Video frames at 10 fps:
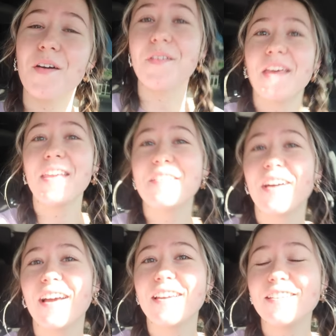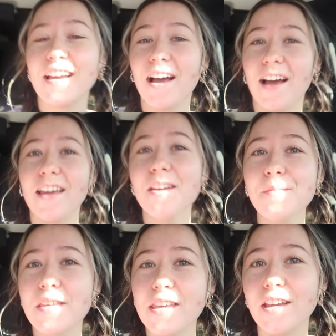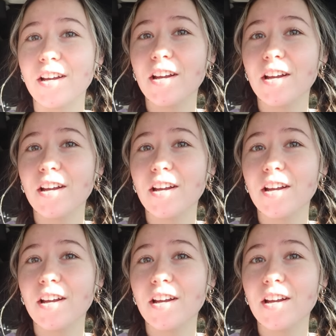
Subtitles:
Okay guys, I am here